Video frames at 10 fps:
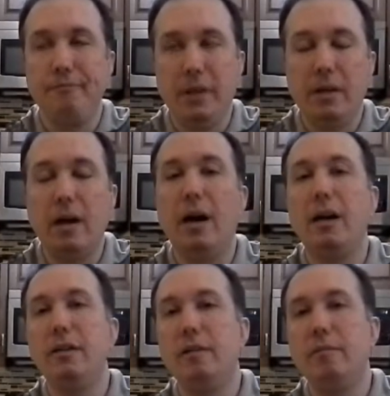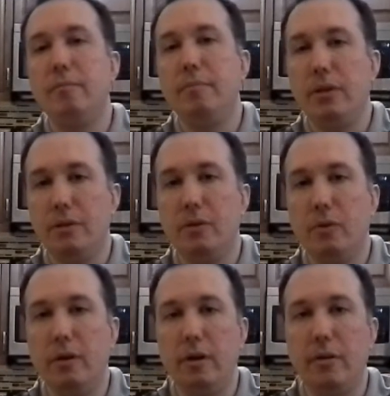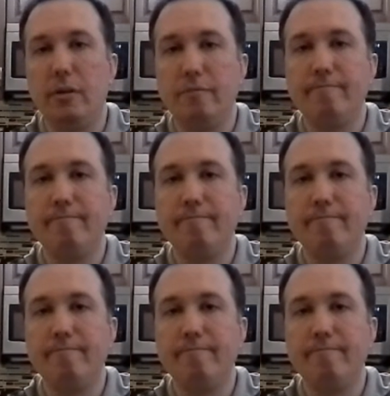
be kind and be good to one another.